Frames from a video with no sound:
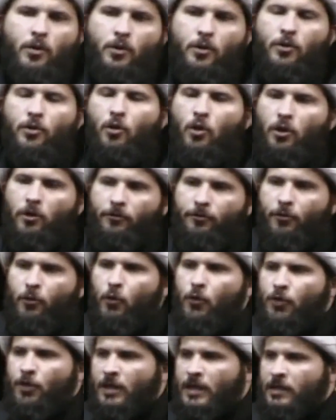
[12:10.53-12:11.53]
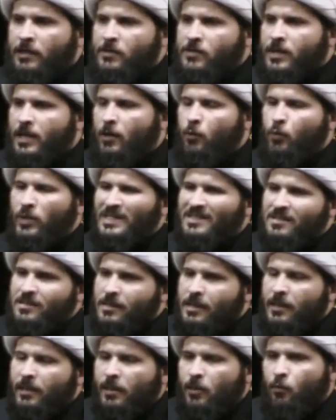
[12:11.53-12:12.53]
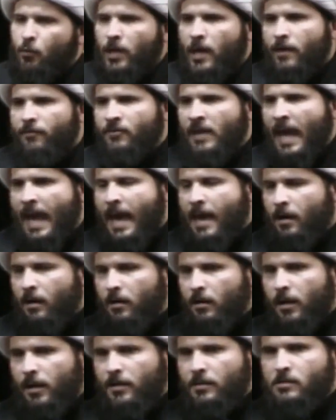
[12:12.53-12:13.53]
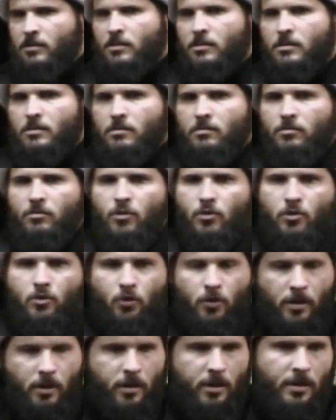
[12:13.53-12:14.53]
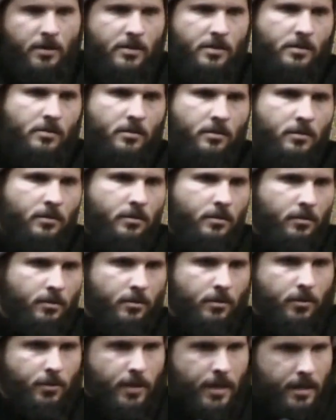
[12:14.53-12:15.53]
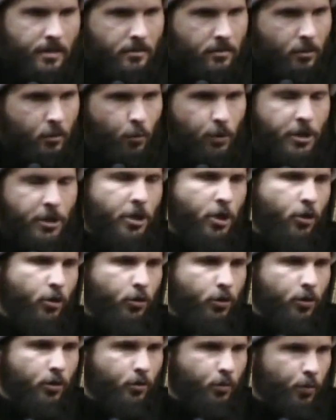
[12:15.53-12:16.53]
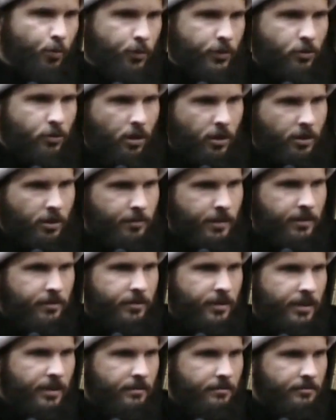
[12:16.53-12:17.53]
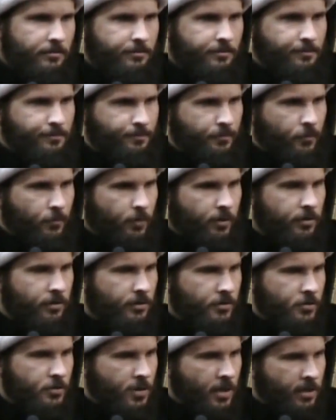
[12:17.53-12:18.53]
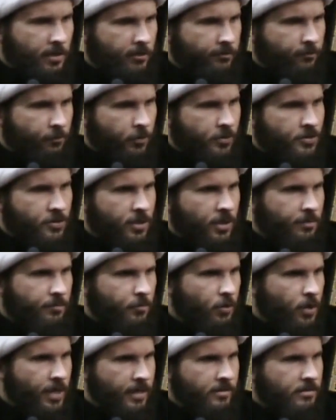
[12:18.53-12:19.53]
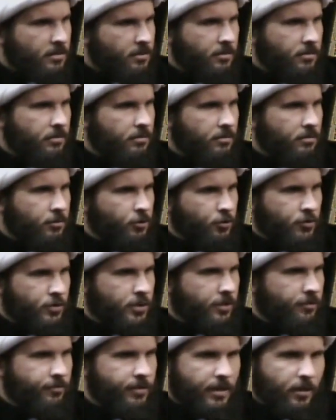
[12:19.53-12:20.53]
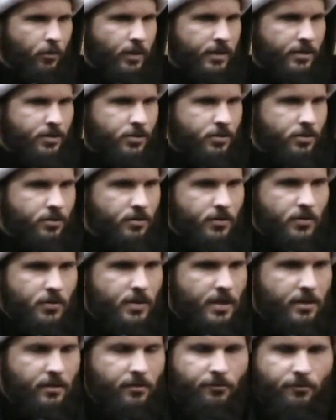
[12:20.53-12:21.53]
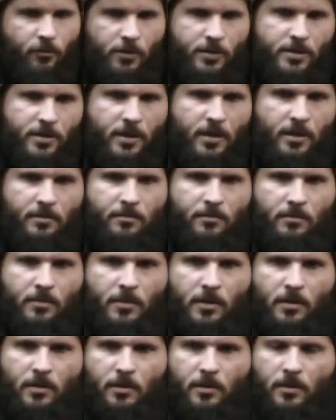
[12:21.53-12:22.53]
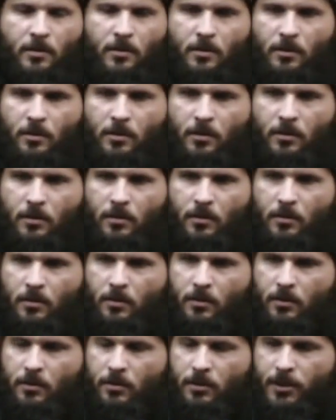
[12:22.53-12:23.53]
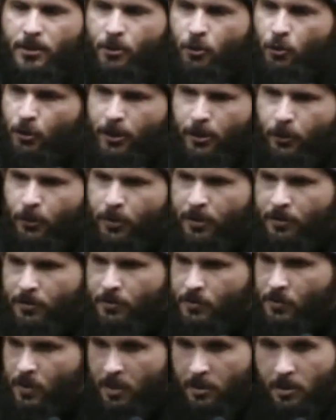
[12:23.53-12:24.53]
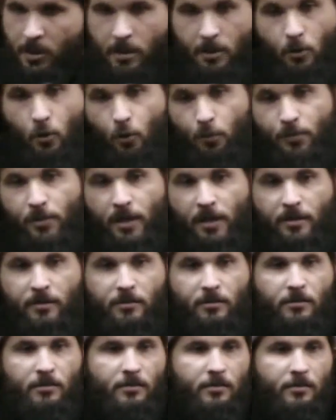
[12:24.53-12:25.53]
There are a few things that we say and we have to analyze. There's certain things that we hear when we talk about that, right? This is not the first time you're asking yourself that question. This is not the first time that you're hearing this. I hope not.